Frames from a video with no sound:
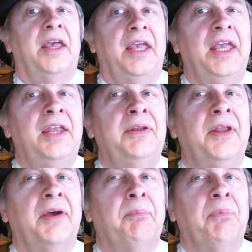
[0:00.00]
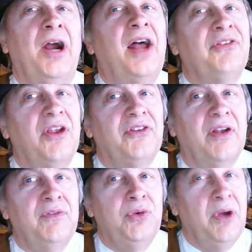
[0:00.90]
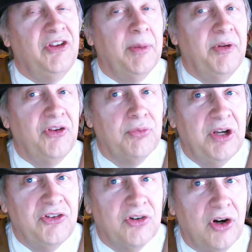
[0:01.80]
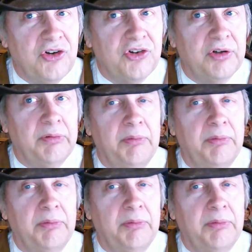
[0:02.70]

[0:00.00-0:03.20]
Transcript: In the process of doing some of this research,